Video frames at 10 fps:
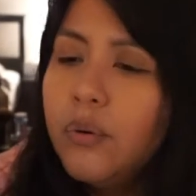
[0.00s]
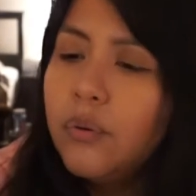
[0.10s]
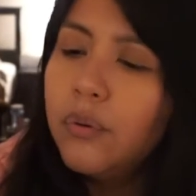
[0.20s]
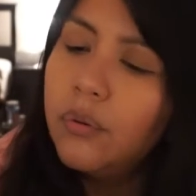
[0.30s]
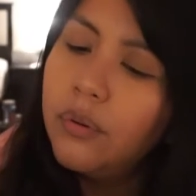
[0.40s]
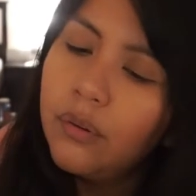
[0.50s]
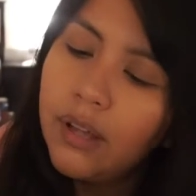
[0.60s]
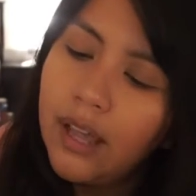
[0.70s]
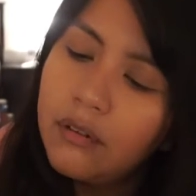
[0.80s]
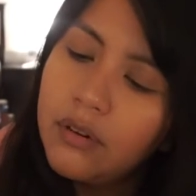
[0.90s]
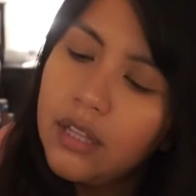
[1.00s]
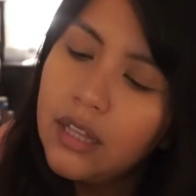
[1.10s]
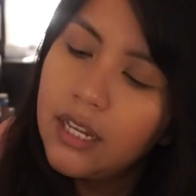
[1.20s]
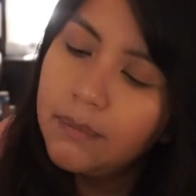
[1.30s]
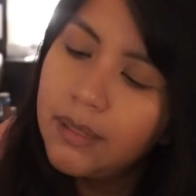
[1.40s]
Ooh, okay, I really
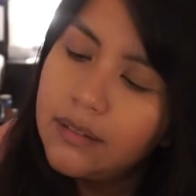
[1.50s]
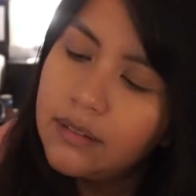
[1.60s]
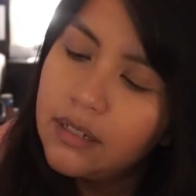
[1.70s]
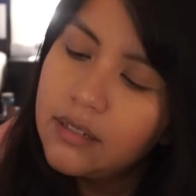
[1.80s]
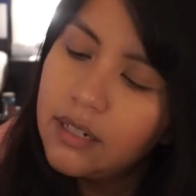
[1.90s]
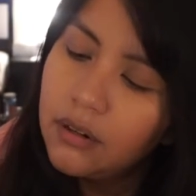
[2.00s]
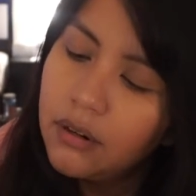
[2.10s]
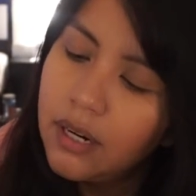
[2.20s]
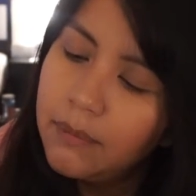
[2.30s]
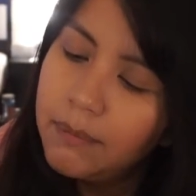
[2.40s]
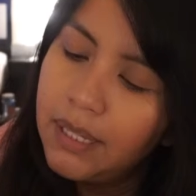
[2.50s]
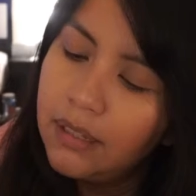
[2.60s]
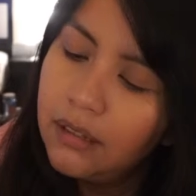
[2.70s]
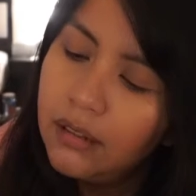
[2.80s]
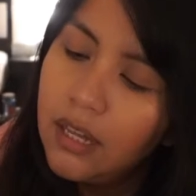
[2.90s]
like Bliss. That's incredible
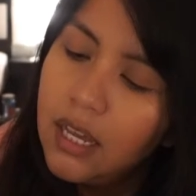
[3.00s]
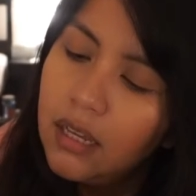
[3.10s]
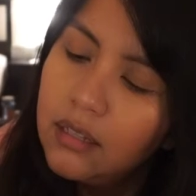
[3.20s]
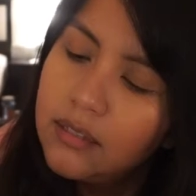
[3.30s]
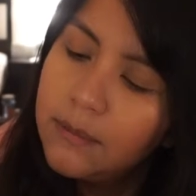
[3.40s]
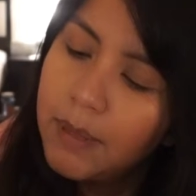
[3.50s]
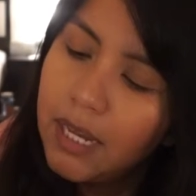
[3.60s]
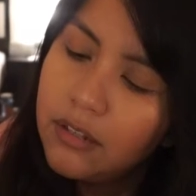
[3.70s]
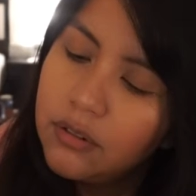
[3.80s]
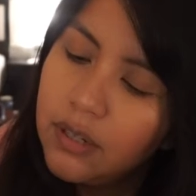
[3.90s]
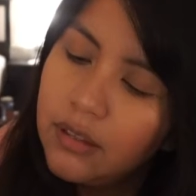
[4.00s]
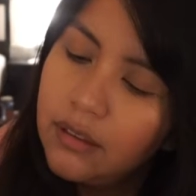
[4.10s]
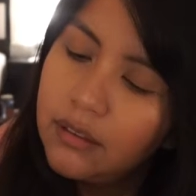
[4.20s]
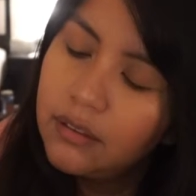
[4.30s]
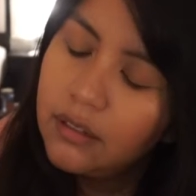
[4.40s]
peel. Spa
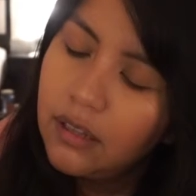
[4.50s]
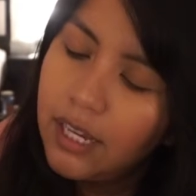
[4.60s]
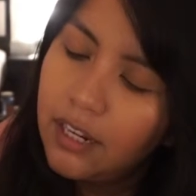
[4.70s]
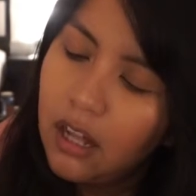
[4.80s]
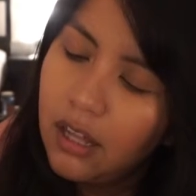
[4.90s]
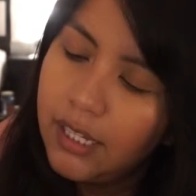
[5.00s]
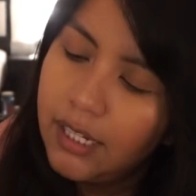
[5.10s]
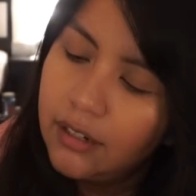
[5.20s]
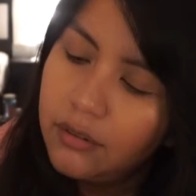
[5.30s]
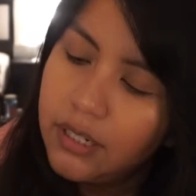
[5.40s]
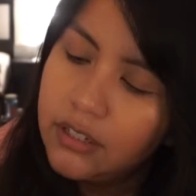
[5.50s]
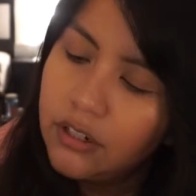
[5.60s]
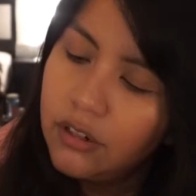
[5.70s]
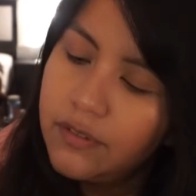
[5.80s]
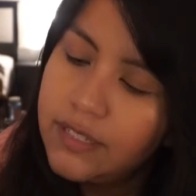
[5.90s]
Strength Glycolic
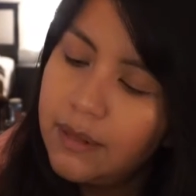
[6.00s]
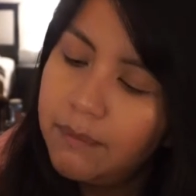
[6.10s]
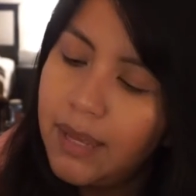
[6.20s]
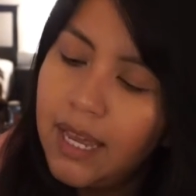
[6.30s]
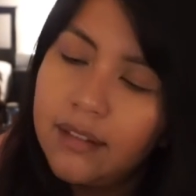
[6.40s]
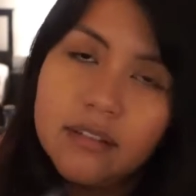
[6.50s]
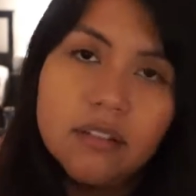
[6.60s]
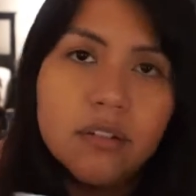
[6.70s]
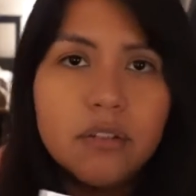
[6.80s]
Resurfacing Pads to